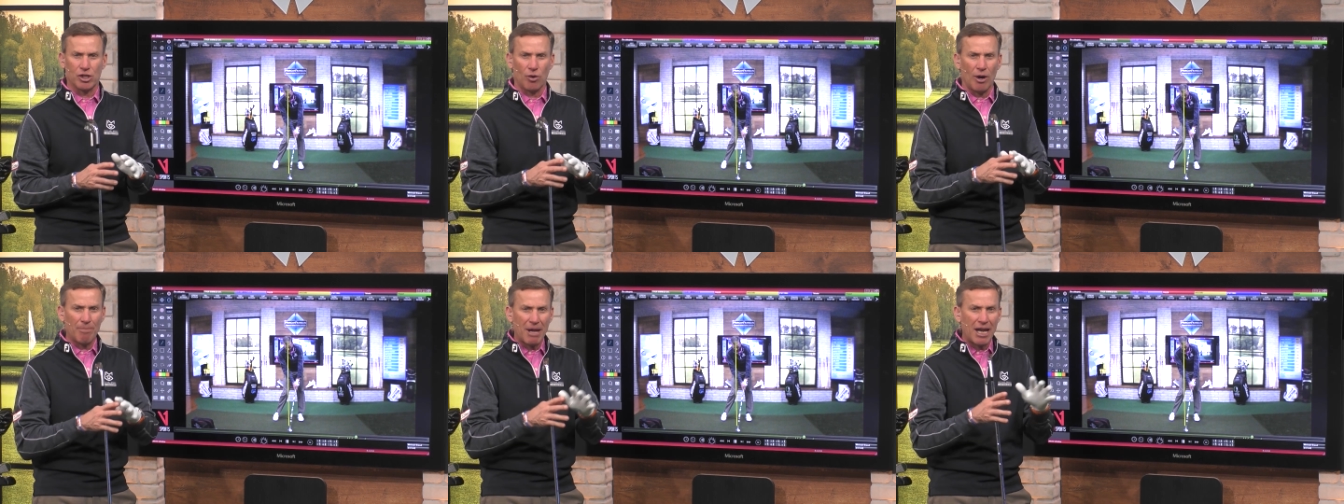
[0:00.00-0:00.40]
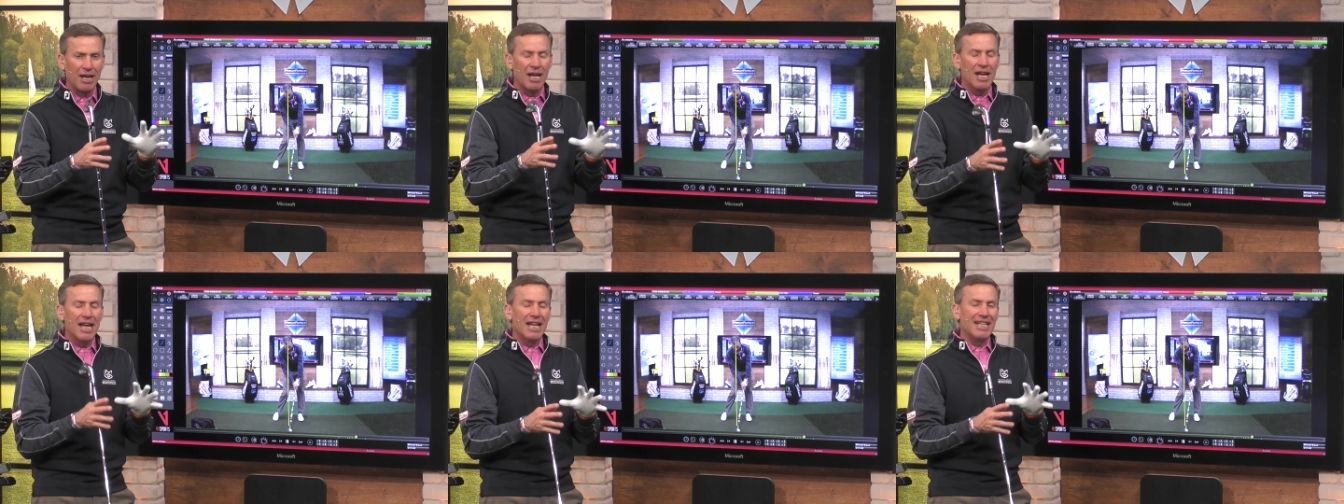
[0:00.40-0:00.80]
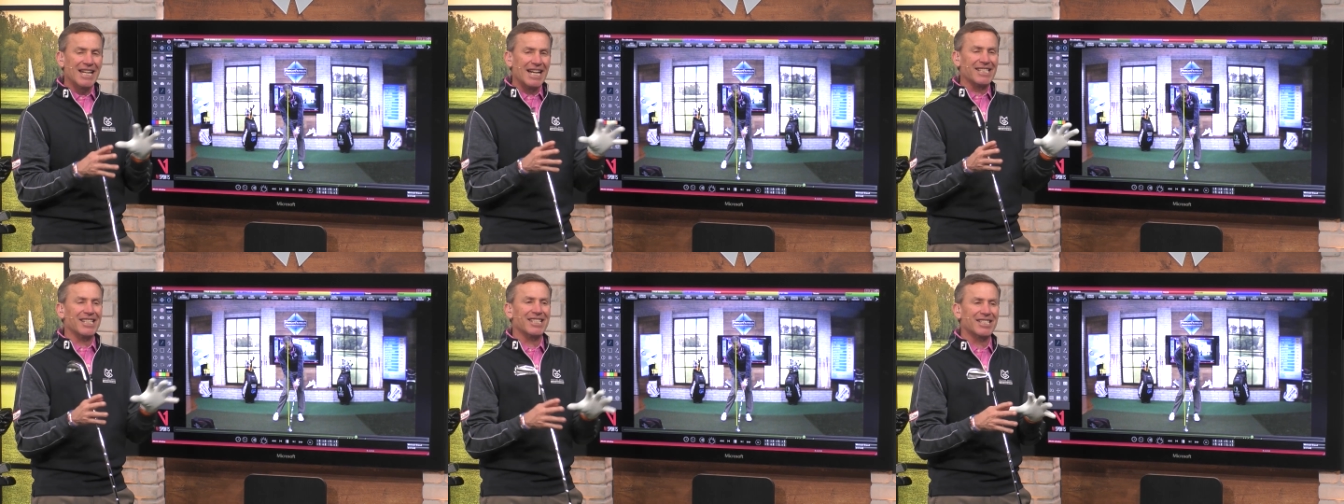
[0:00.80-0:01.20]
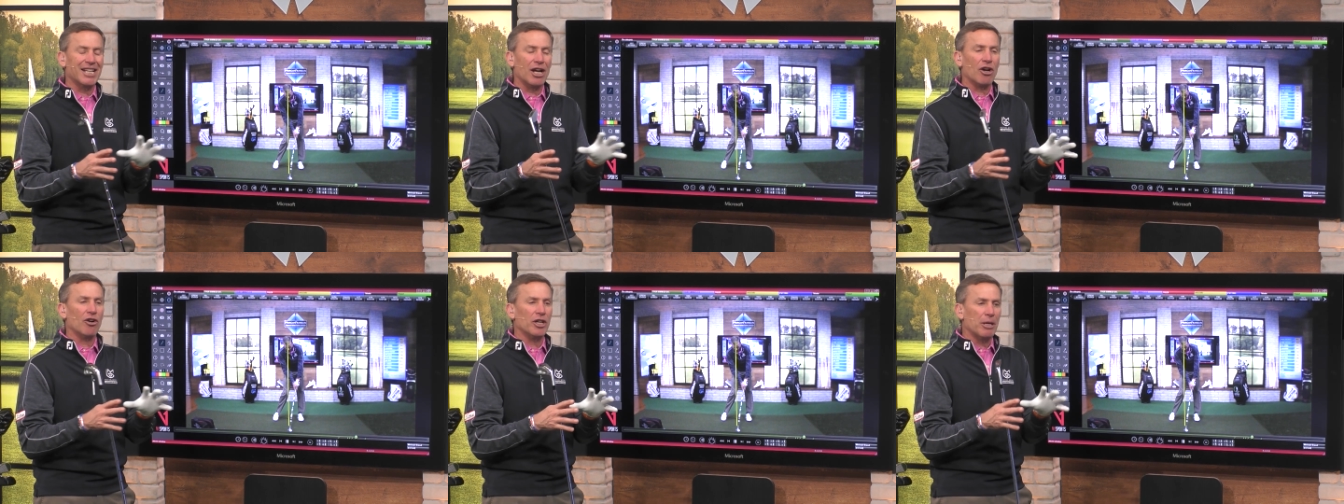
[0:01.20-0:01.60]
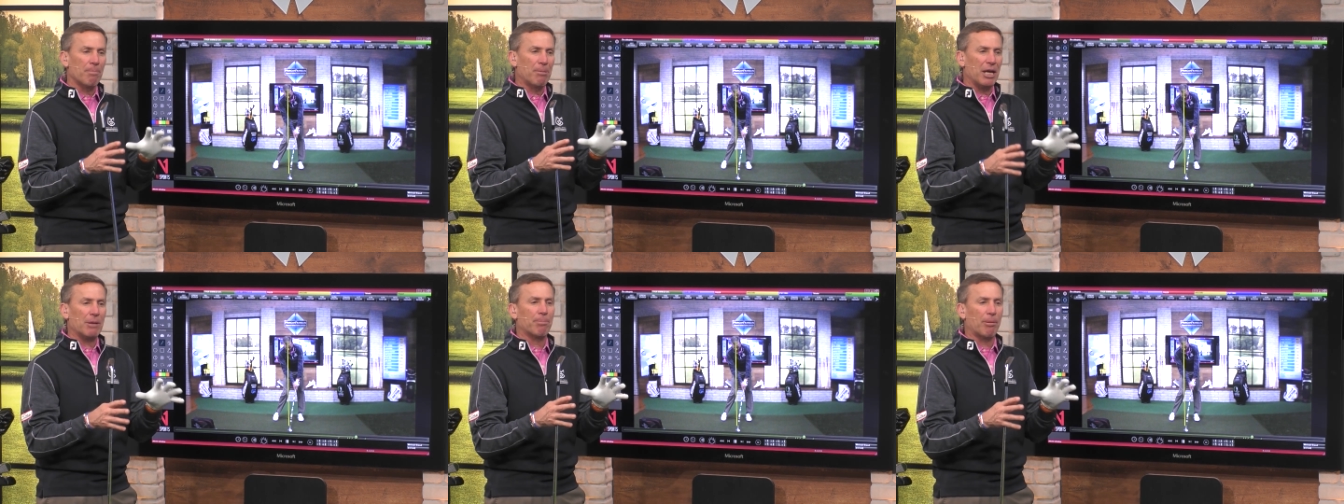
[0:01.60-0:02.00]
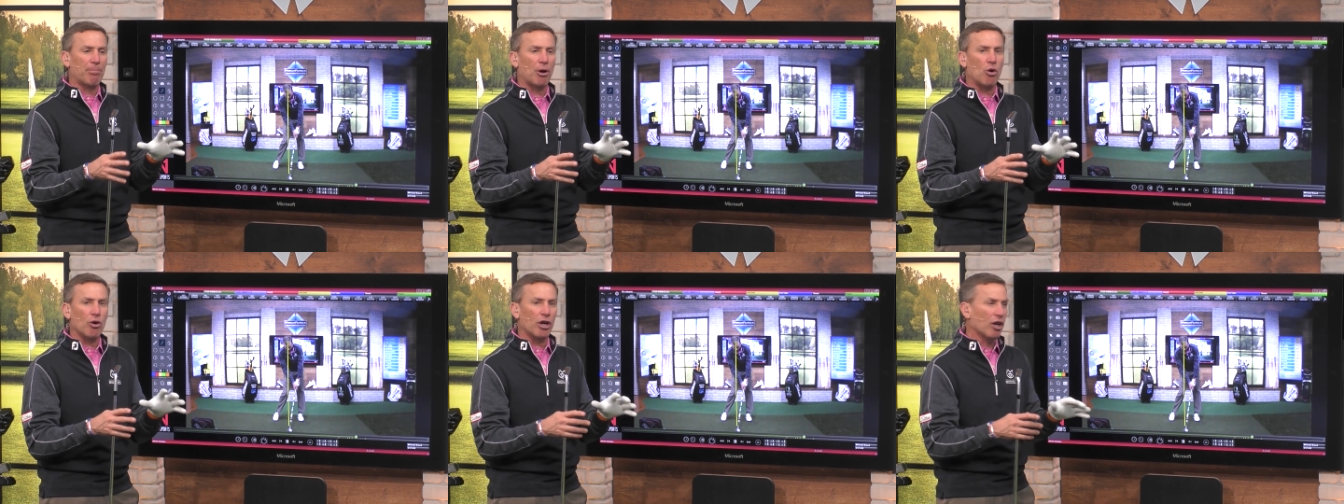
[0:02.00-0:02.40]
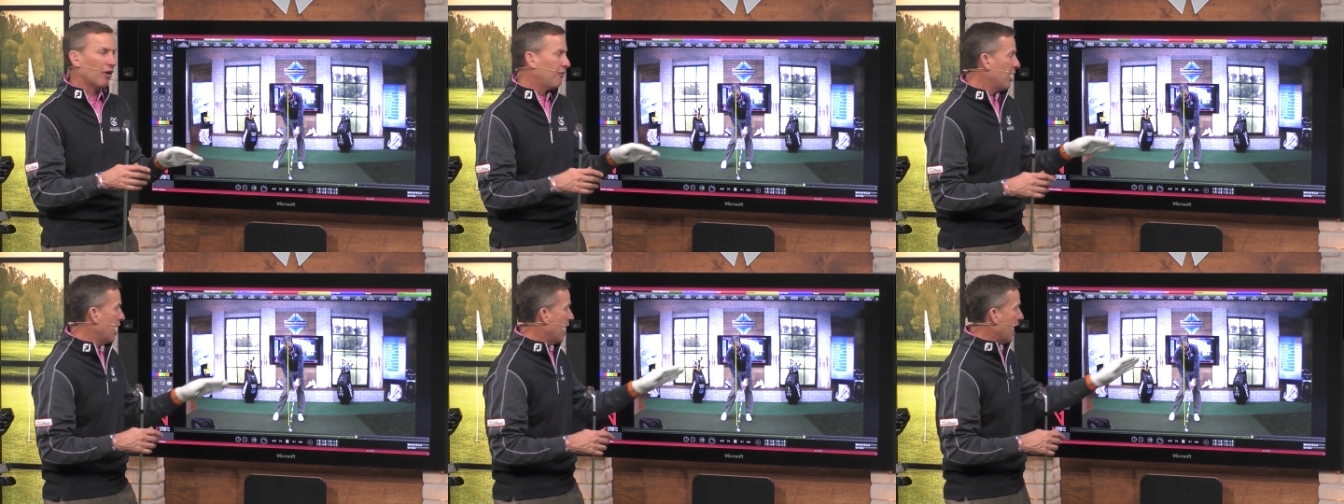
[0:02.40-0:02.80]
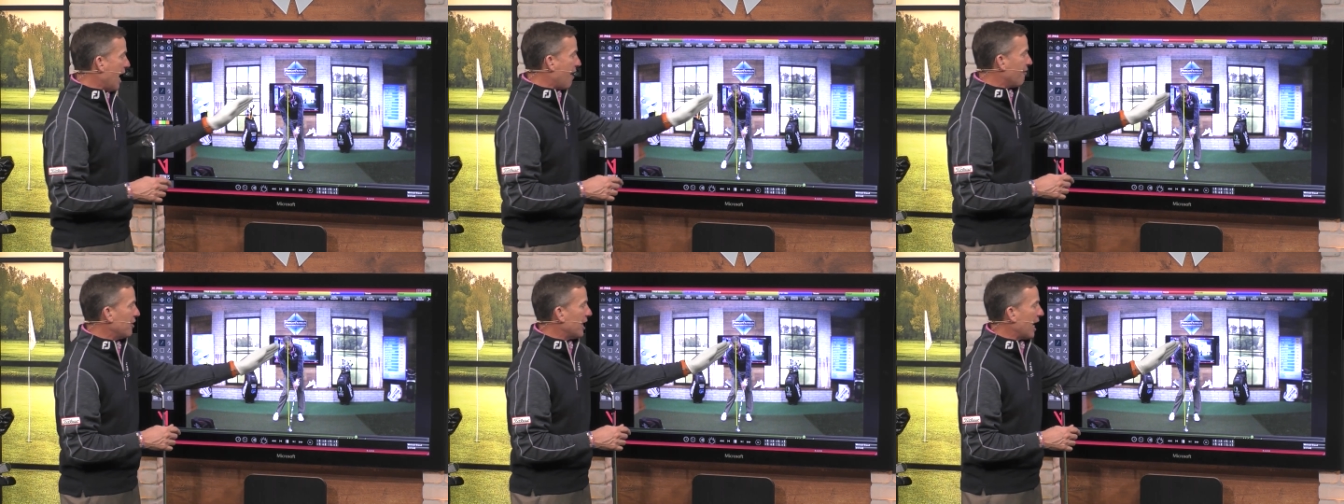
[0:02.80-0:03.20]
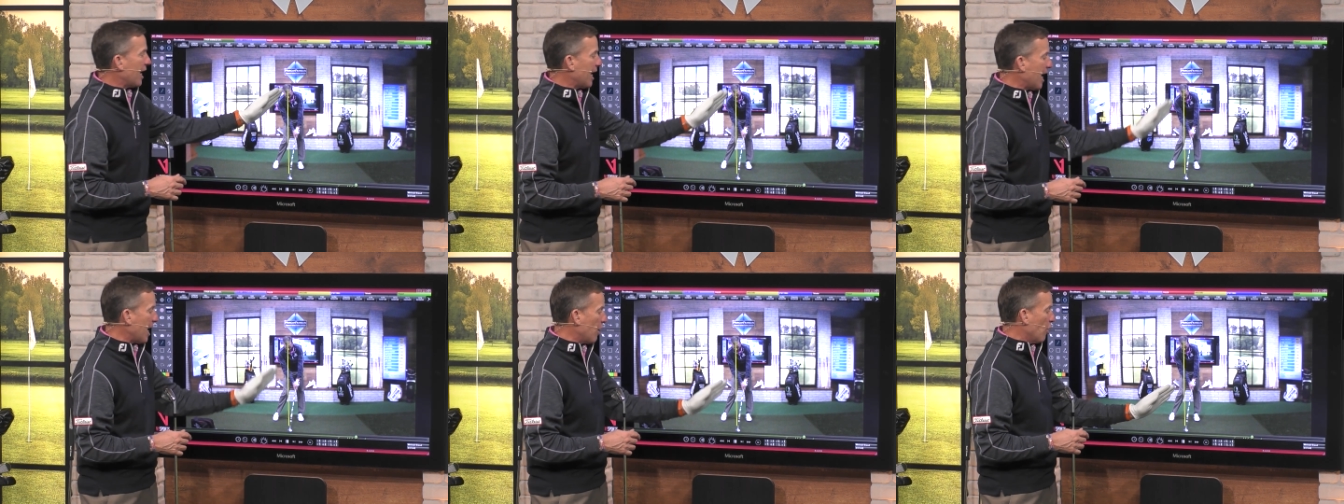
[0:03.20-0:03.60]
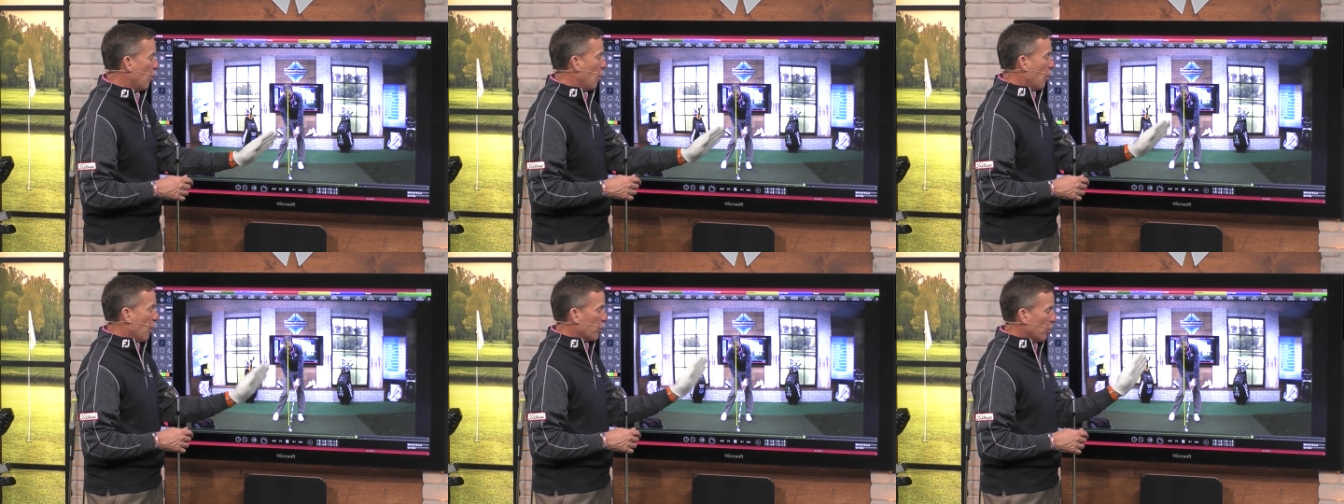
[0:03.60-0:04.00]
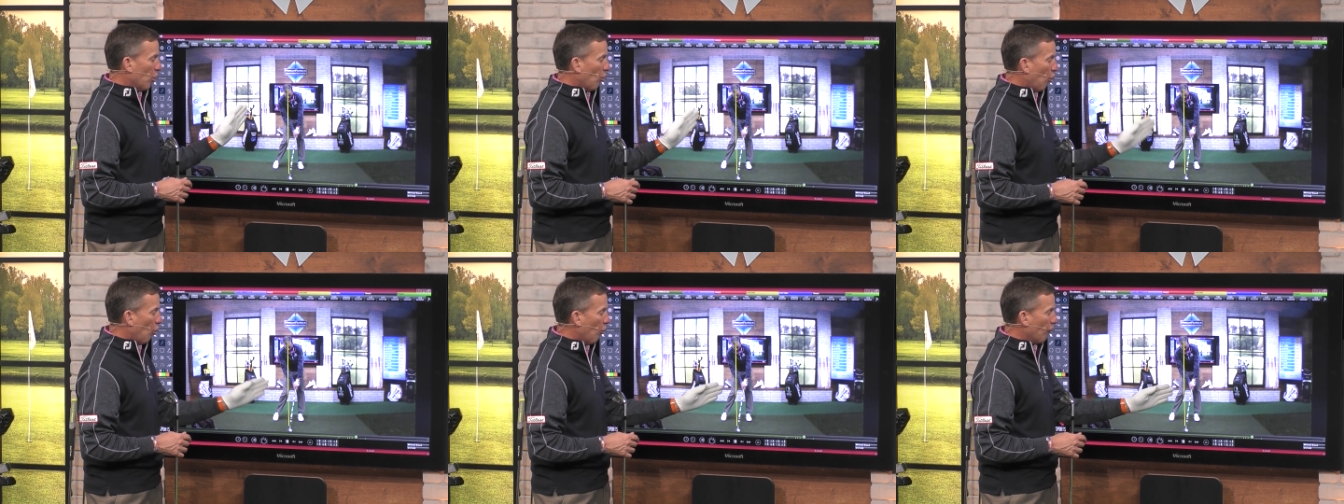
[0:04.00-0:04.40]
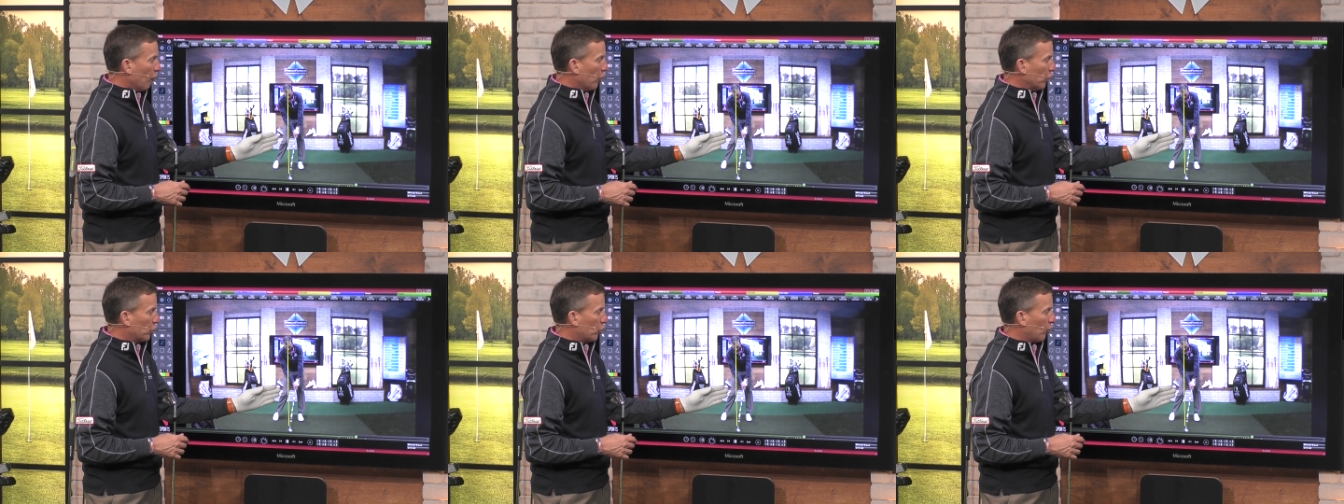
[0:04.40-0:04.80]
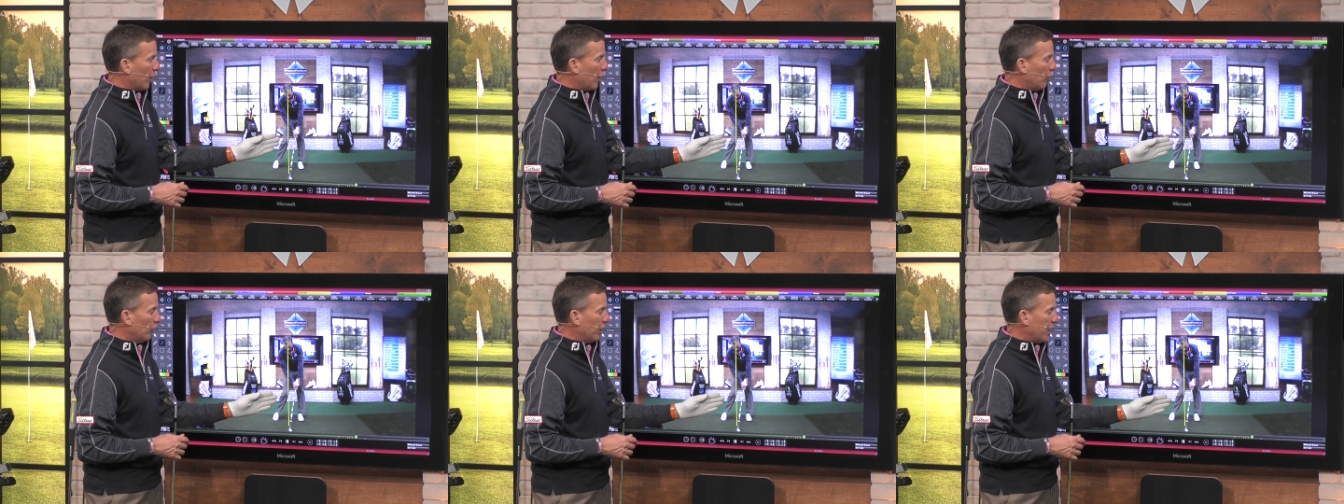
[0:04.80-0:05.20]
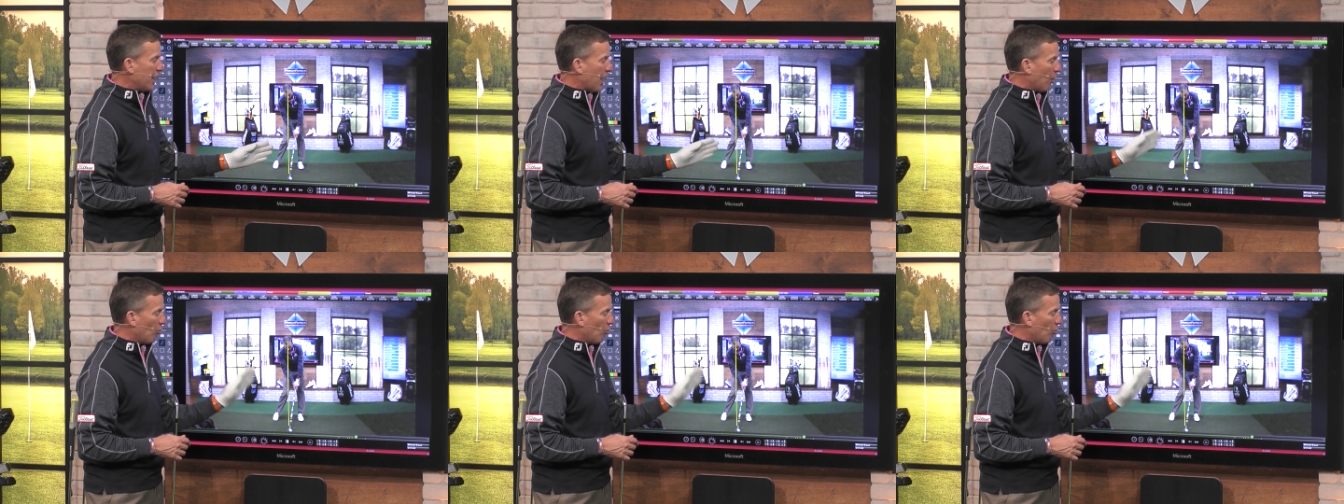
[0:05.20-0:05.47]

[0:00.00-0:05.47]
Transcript: So I'm not necessarily a big proponent of having that head, you know, over the trail knee.